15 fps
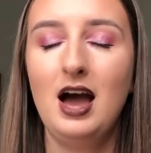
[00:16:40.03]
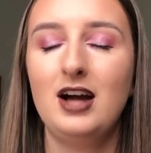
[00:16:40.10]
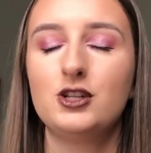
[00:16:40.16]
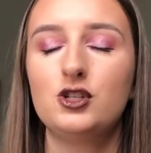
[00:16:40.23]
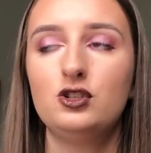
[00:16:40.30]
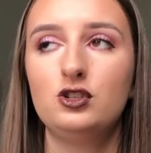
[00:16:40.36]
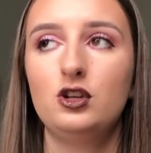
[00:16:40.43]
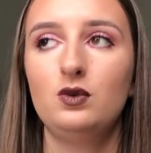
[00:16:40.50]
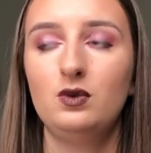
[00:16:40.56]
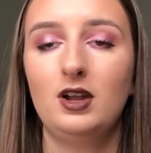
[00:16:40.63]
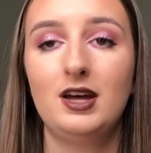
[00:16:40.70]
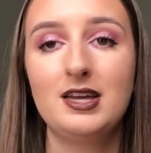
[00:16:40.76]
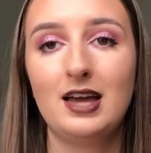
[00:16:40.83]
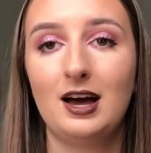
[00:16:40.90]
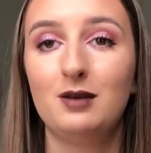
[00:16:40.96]
I just don't
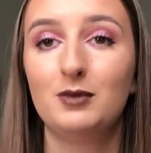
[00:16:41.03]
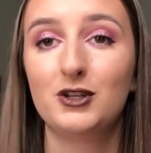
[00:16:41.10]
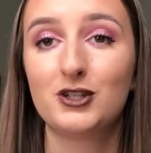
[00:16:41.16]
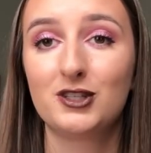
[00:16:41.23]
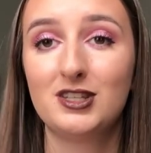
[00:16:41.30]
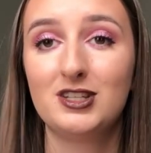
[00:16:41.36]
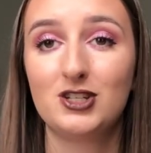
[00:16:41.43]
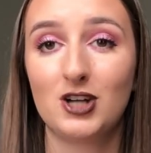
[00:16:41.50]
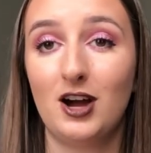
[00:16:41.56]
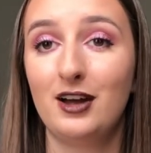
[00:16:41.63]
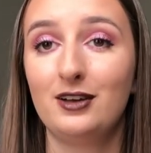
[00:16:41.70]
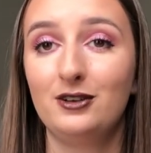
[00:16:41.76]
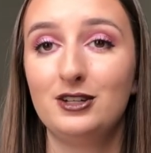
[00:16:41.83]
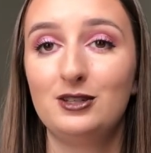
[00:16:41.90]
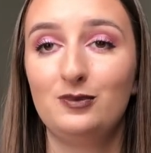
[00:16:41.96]
like how much this
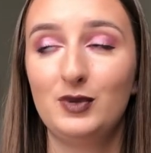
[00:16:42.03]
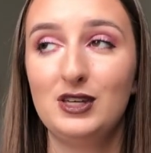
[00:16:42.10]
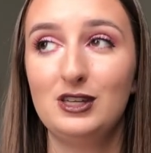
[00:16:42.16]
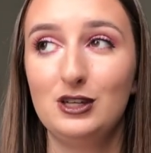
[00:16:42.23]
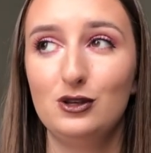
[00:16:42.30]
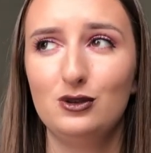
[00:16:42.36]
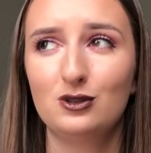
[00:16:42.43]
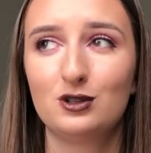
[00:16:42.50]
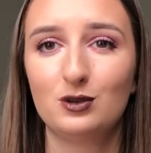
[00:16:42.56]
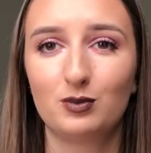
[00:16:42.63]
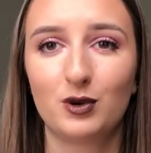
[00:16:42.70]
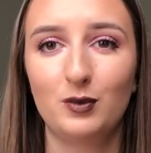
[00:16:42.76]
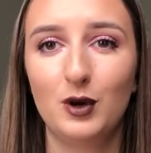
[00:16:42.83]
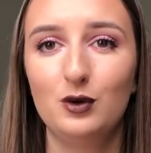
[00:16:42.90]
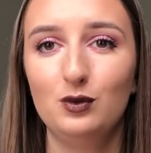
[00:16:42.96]
child is being used to
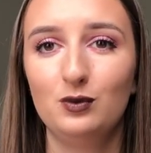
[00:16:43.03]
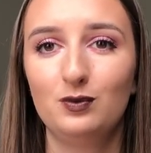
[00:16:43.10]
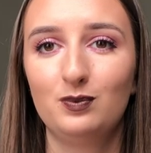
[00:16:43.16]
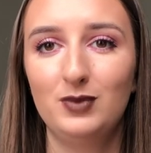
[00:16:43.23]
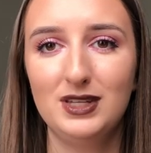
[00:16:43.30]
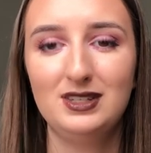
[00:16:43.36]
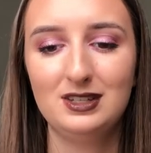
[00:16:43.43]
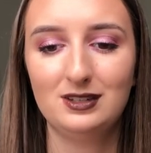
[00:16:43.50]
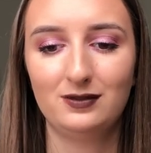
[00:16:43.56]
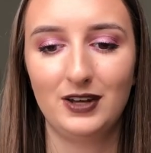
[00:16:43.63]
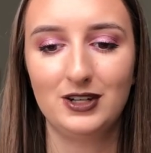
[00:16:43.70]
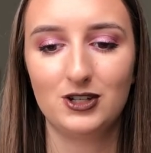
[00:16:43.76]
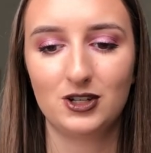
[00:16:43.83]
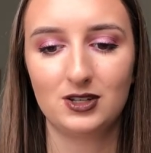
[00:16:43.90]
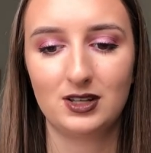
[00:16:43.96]
promote business
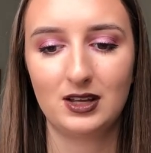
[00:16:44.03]
ventures.